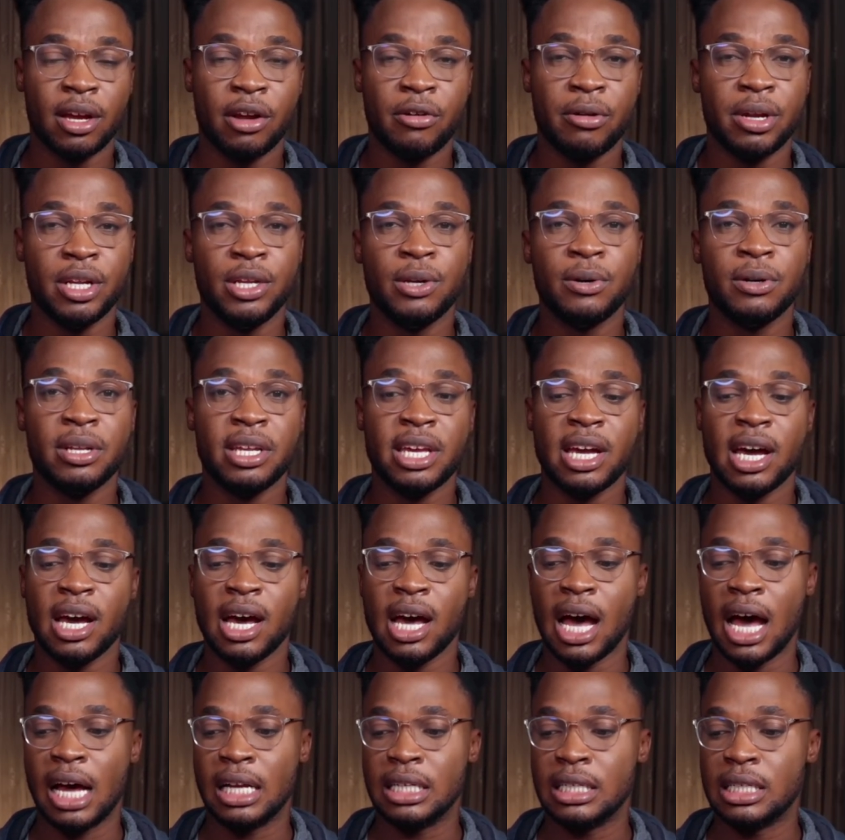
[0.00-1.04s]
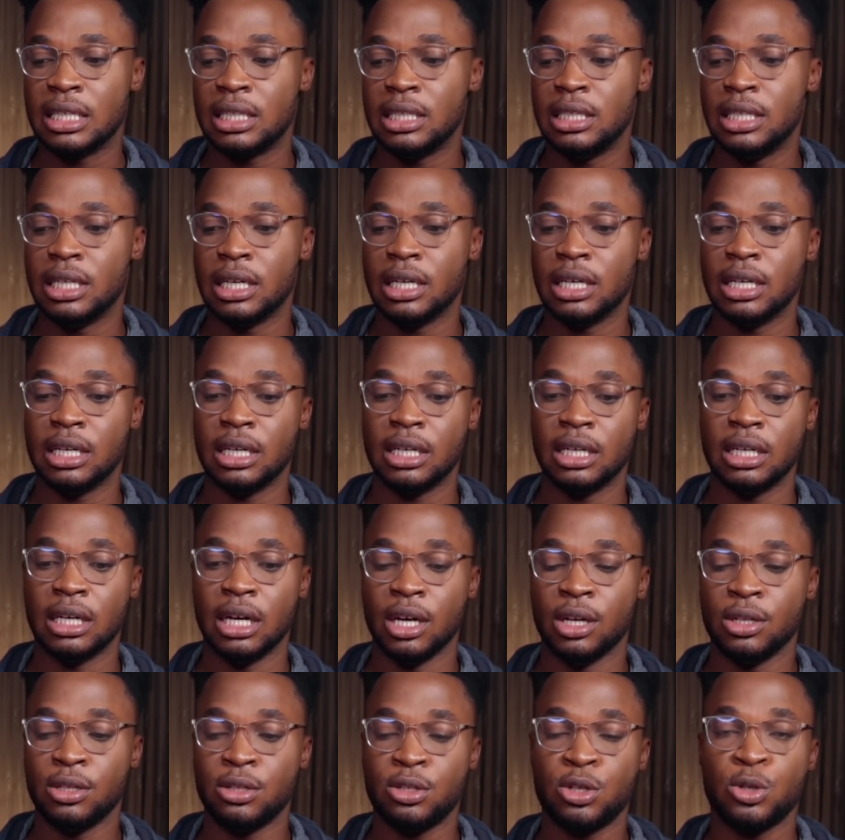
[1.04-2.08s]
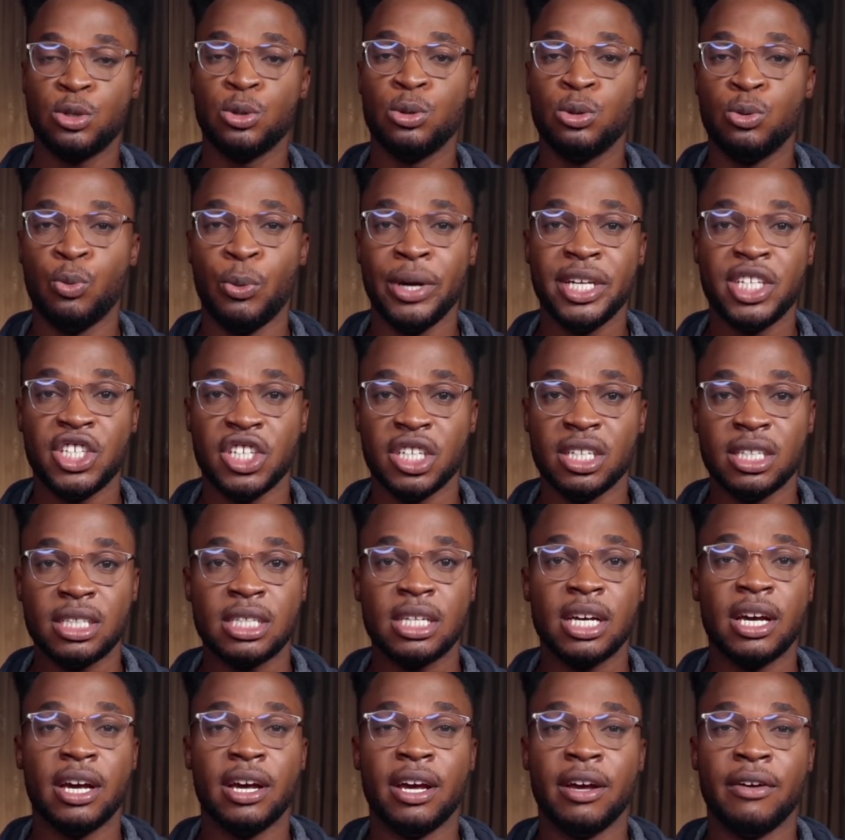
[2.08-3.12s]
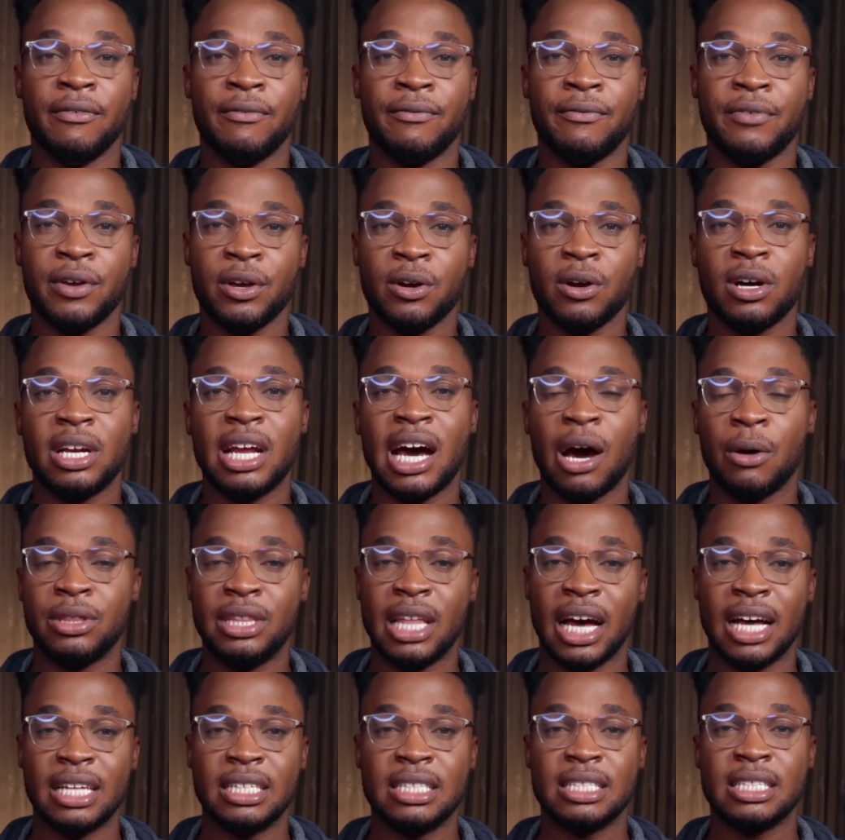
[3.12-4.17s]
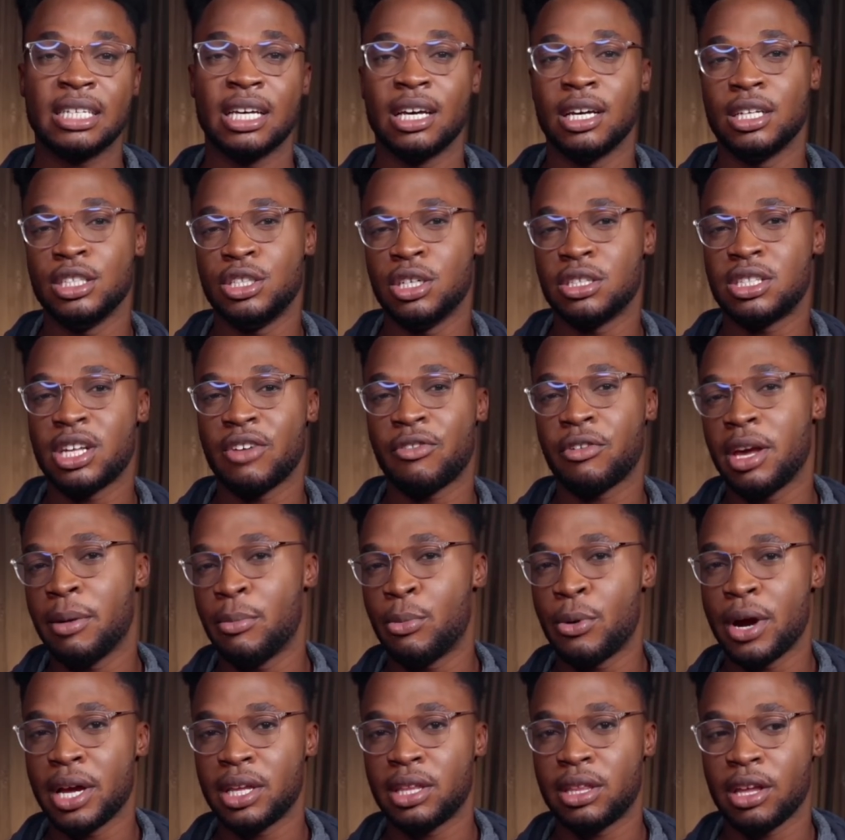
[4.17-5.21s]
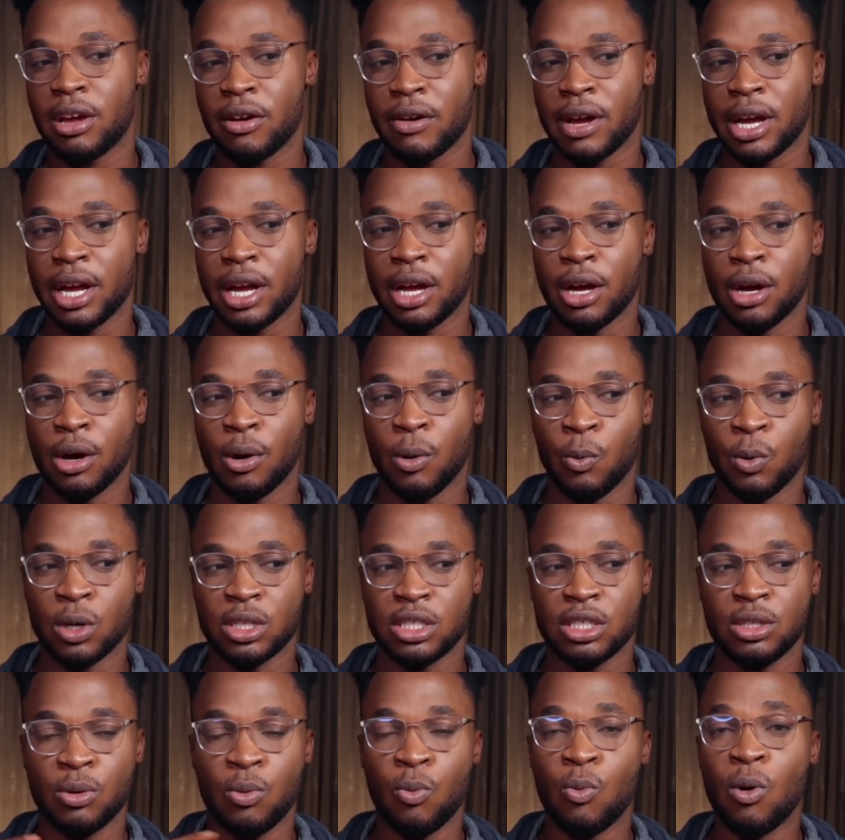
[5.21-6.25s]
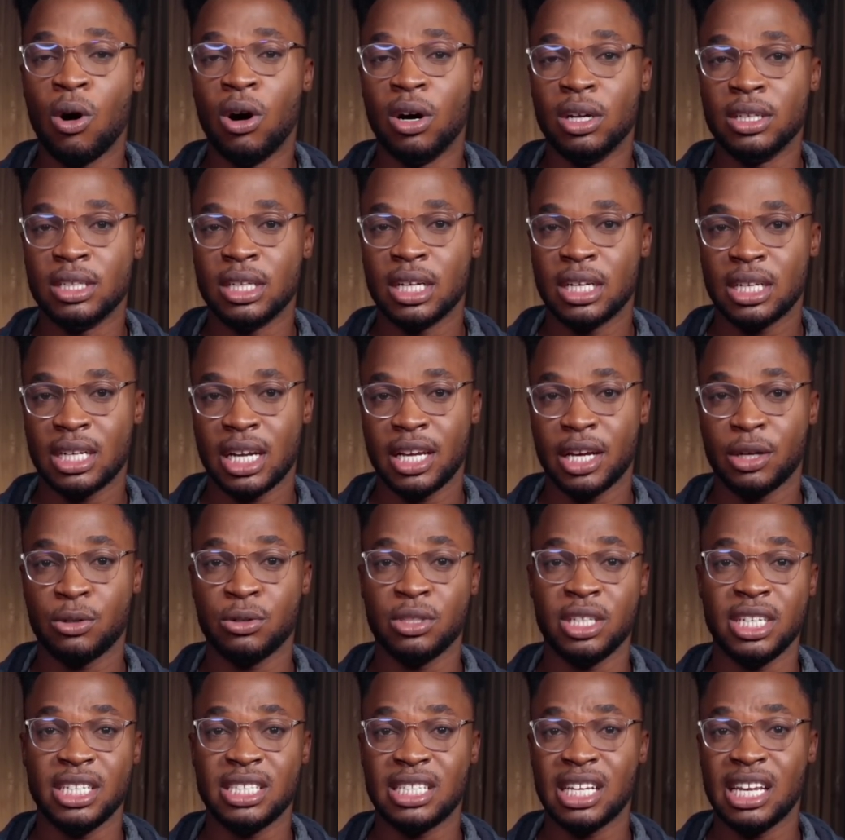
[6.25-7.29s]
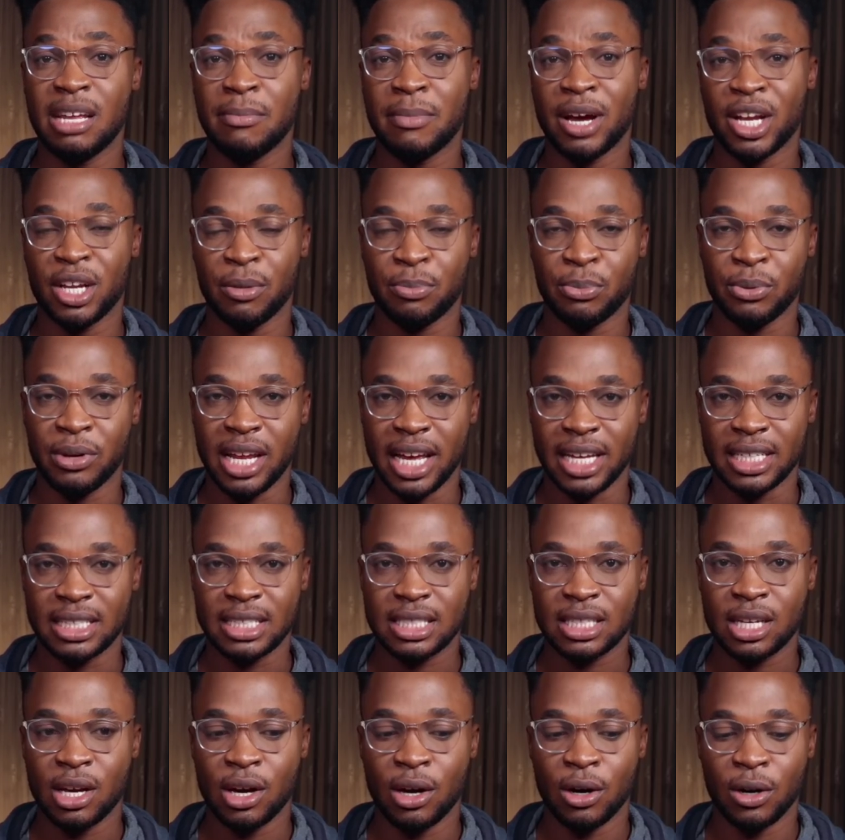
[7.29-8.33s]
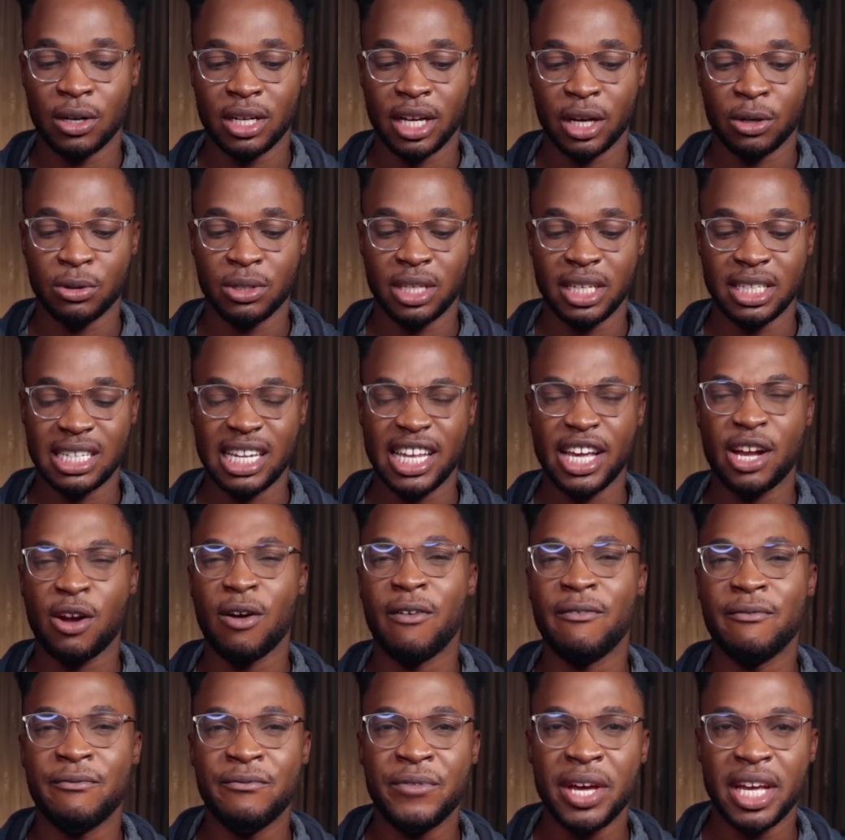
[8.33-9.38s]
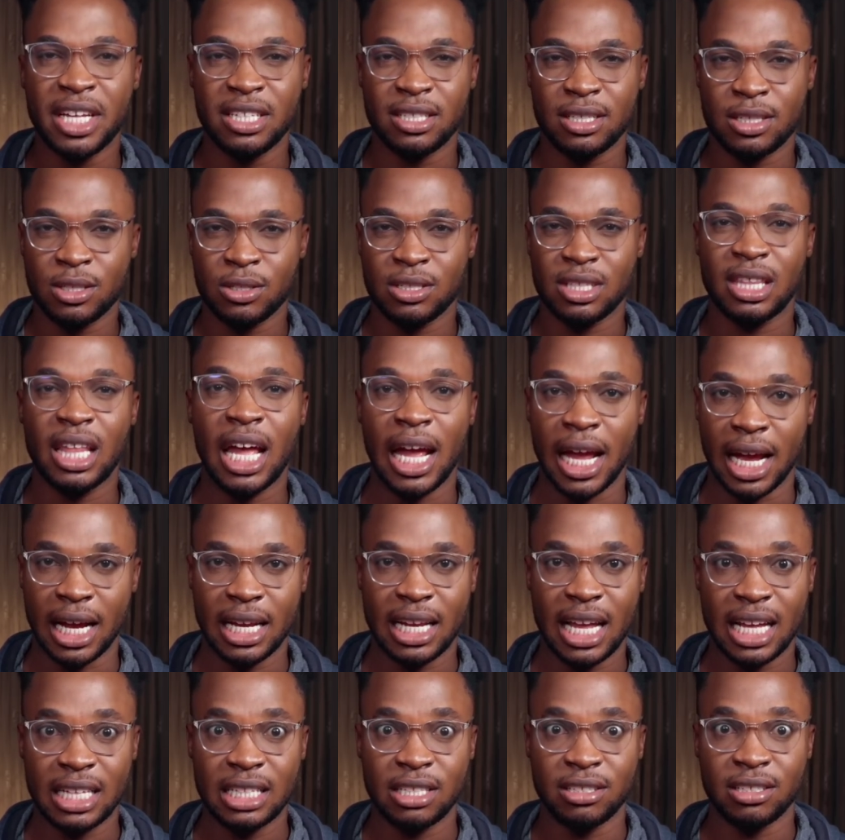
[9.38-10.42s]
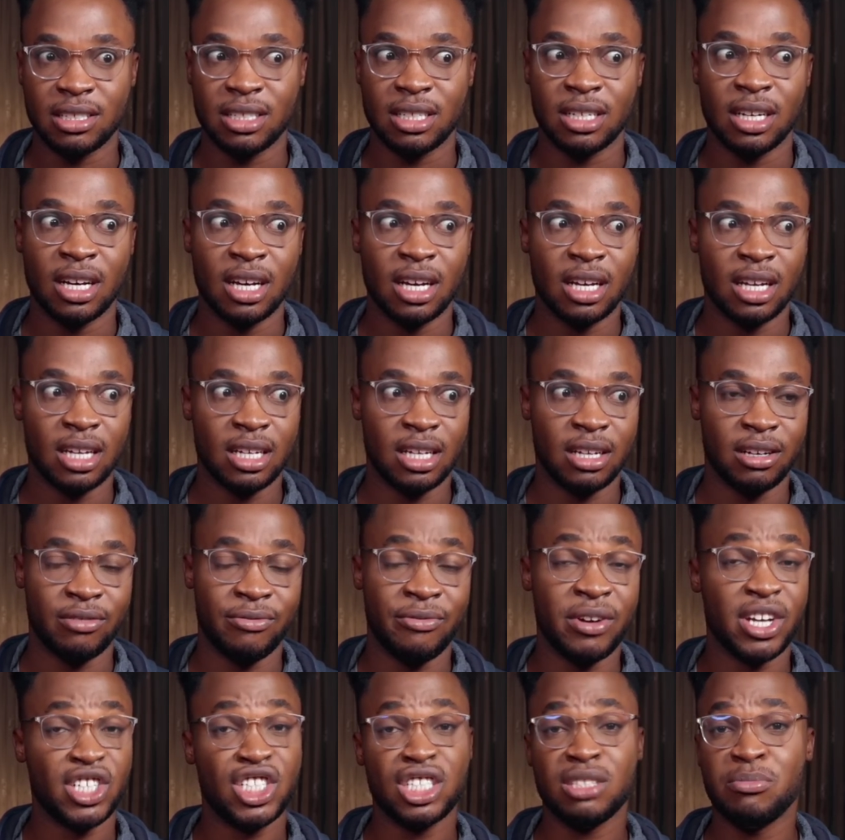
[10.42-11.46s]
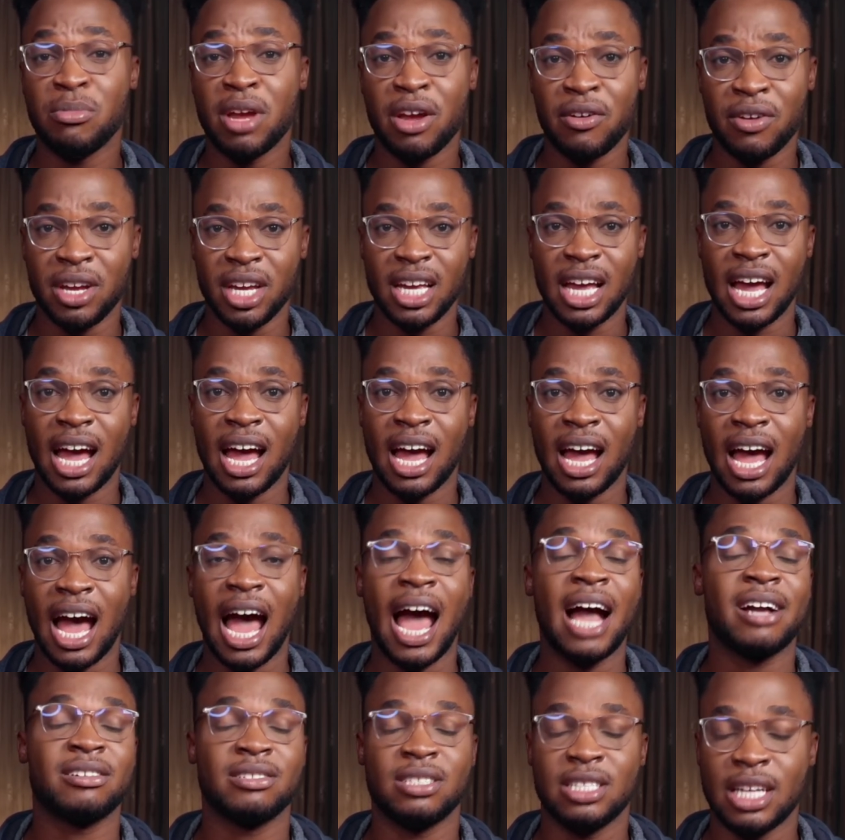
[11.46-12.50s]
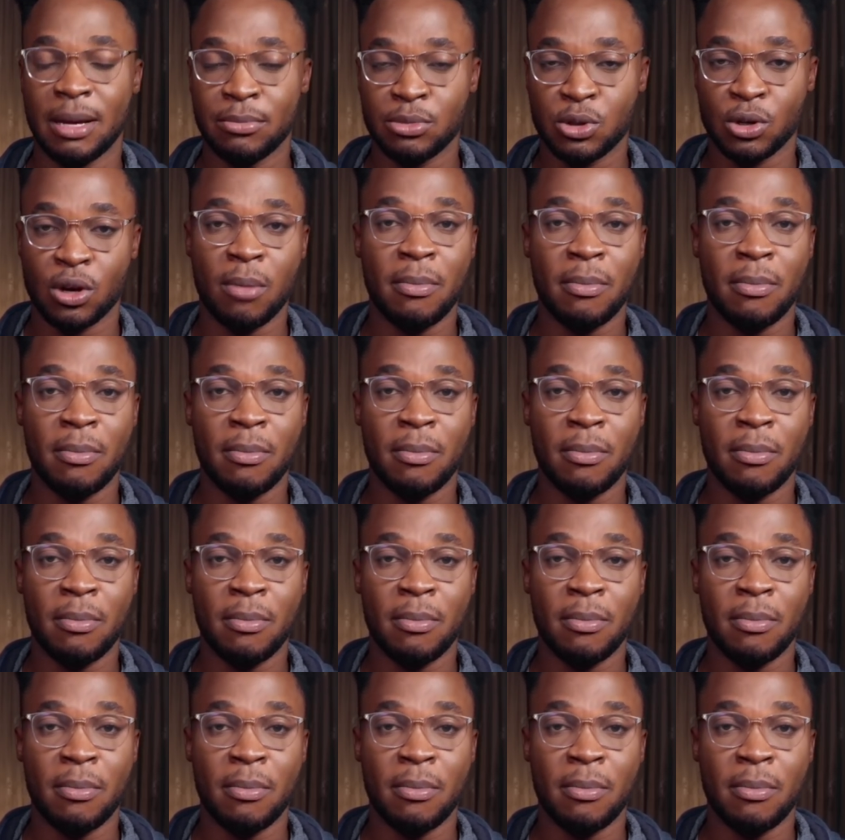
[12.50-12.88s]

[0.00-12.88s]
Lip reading: Credonia and the two witches figured out that Joseph Kibwetere was the one that they could easily manipulate, or they could easily convince to think that the Virgin Mary asked them to